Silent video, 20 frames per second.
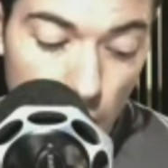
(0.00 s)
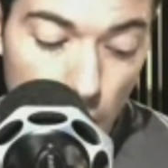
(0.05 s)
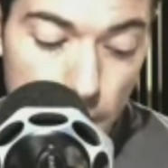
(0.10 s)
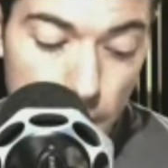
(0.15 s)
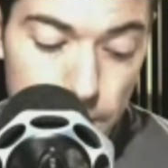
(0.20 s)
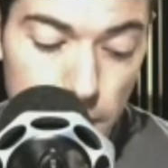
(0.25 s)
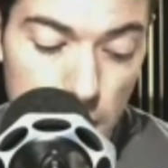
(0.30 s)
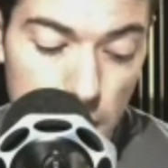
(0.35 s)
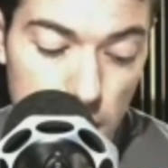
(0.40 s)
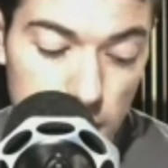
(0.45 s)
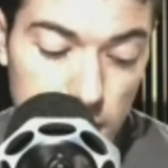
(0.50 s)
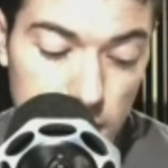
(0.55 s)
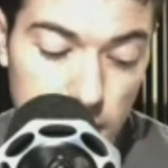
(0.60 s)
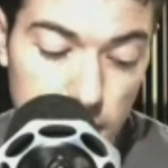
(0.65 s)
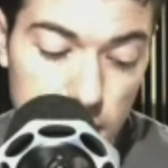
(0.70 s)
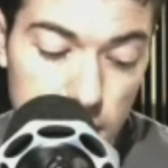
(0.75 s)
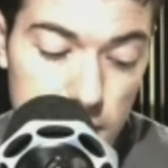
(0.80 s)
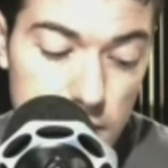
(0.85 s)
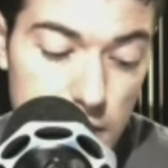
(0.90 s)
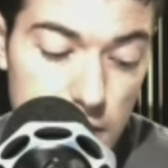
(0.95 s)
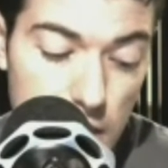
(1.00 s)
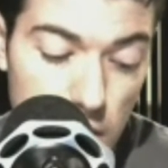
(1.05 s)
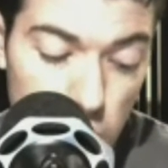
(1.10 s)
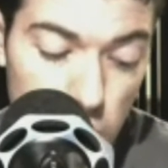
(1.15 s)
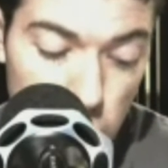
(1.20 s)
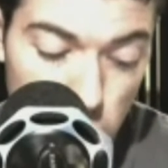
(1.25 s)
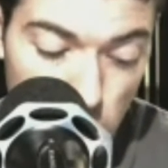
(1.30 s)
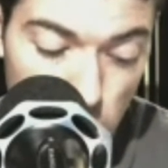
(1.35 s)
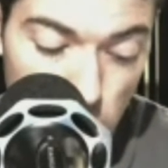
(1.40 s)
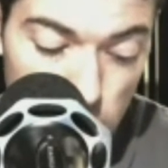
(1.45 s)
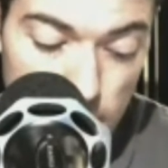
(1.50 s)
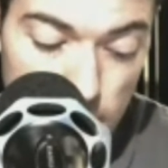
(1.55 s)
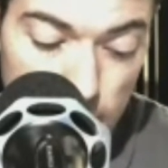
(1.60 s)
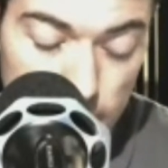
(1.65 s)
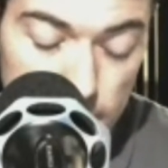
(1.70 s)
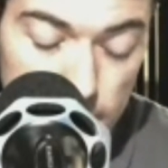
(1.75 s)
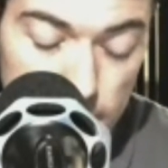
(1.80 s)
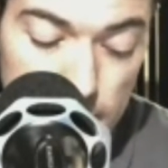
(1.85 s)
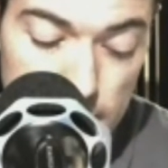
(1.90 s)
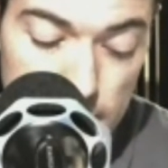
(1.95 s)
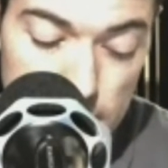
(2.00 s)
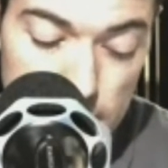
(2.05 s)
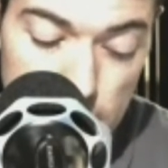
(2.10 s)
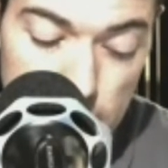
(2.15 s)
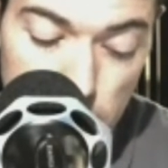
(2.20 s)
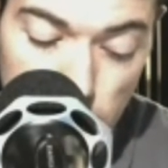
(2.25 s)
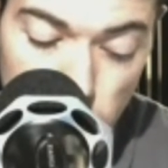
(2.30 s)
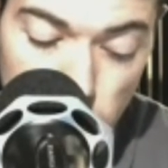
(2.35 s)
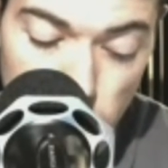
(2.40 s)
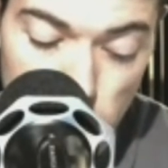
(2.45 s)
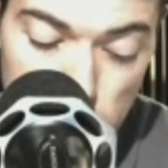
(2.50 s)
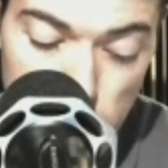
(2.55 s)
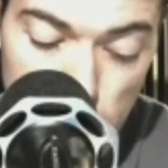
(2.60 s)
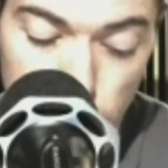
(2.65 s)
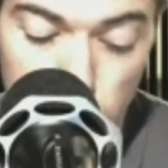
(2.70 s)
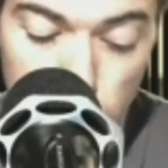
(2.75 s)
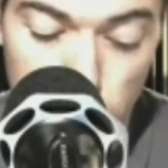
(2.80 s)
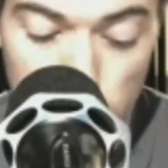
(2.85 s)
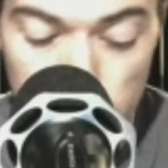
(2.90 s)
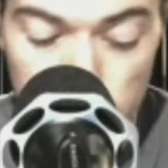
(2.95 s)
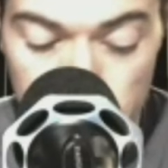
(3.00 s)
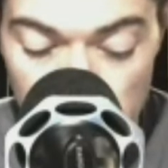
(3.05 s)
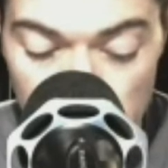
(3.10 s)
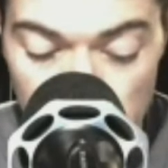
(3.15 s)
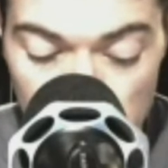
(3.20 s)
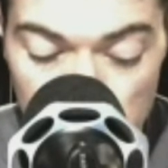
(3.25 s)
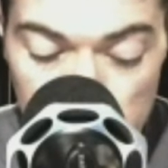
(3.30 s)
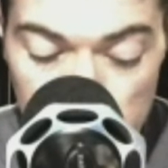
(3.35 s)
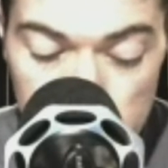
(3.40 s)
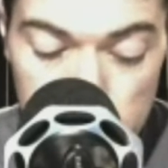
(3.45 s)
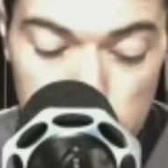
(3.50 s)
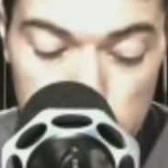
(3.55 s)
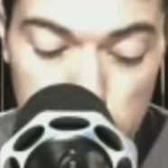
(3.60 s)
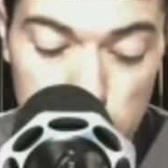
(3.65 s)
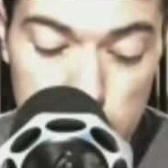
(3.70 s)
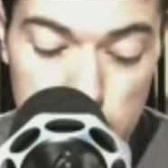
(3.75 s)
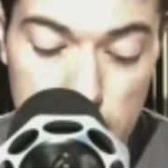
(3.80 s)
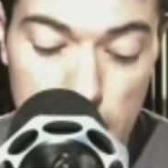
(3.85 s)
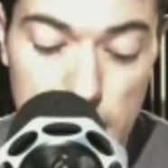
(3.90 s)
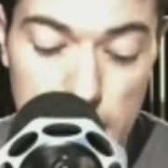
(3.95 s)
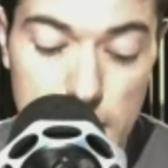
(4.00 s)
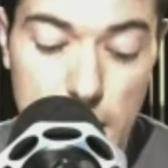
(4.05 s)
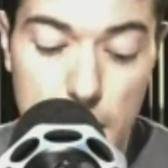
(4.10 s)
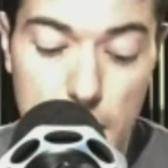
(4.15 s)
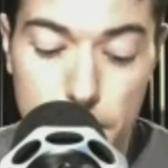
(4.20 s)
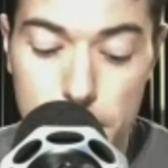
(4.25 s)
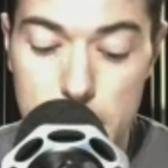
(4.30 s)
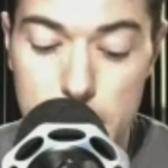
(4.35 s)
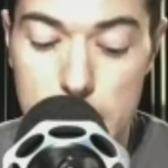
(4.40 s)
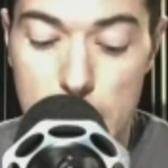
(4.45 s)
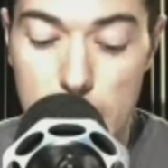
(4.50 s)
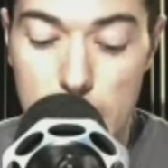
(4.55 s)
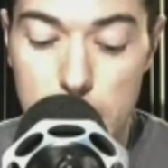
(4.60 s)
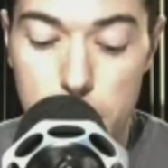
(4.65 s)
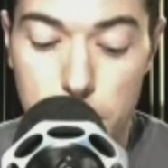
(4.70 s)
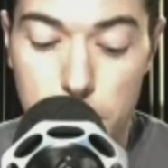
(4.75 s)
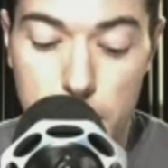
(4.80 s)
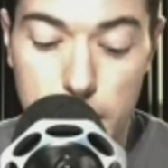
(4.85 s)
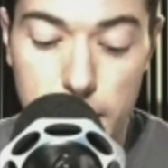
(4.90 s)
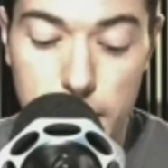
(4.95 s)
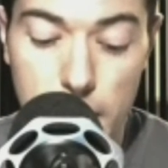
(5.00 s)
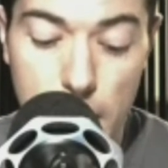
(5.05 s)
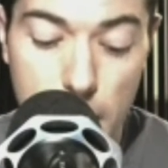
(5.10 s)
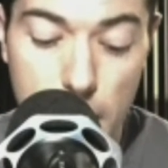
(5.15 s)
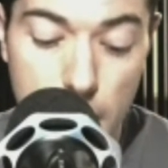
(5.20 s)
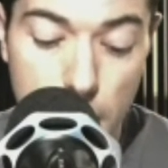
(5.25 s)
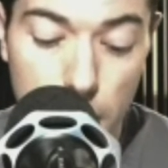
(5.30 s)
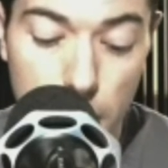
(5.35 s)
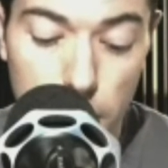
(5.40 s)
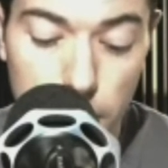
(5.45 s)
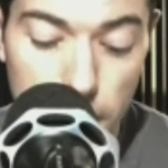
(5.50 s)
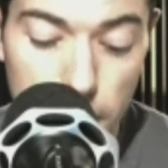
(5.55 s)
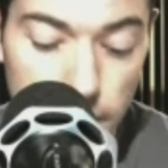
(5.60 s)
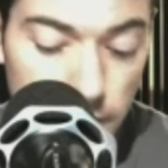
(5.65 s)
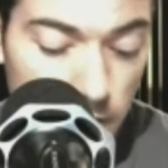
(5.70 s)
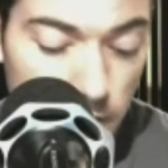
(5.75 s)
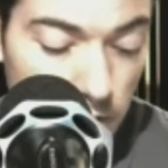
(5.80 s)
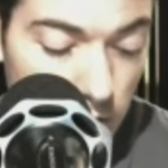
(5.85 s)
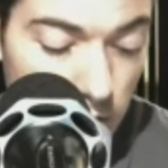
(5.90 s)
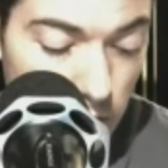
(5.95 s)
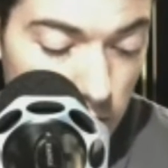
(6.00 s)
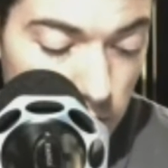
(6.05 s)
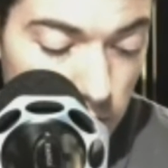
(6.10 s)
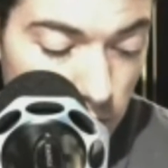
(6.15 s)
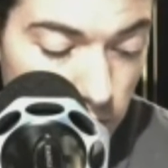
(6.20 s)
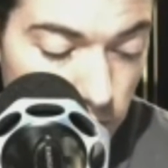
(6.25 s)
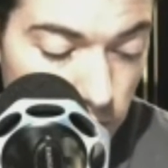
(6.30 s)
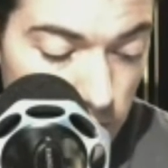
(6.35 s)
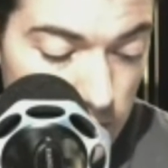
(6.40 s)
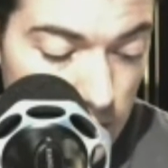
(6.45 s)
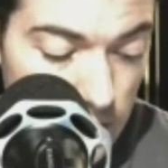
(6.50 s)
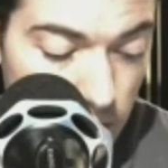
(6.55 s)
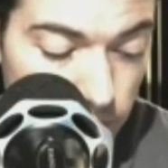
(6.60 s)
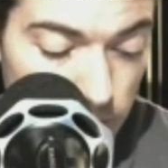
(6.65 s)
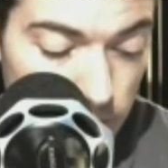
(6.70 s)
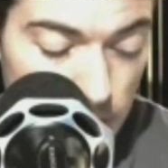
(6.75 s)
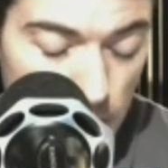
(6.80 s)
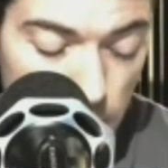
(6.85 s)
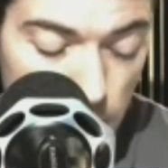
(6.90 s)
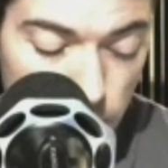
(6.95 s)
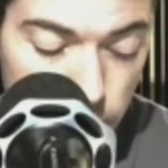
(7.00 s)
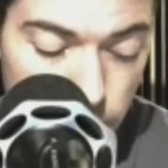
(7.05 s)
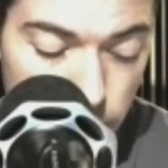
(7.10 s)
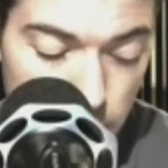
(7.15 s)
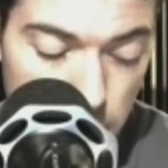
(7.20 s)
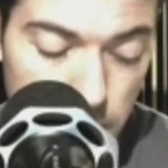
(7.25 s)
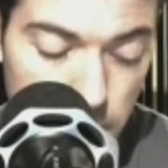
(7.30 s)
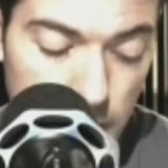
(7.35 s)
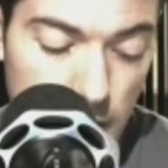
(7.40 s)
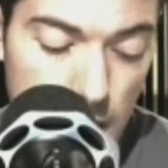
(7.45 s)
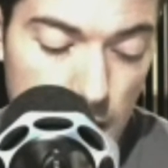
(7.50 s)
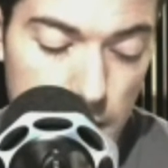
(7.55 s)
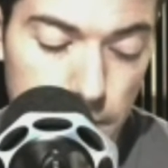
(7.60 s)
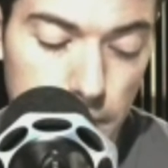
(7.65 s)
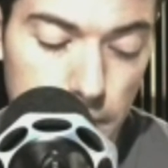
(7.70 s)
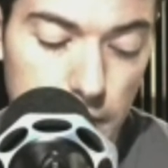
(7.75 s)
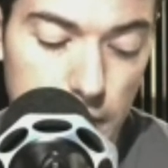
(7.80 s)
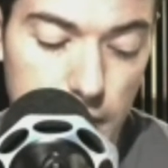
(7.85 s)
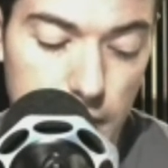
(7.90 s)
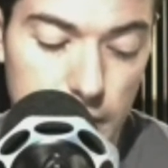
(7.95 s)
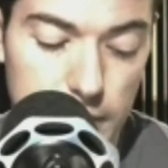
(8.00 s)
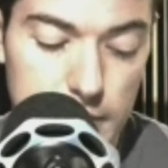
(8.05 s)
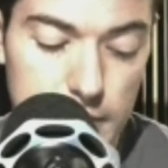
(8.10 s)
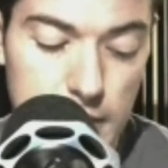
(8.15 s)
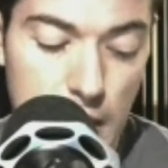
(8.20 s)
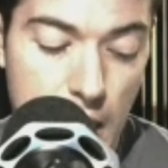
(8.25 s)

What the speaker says: Parties shall take the necessary legislative or other measures to set up statewide round-the-clock 24/7 telephone helplines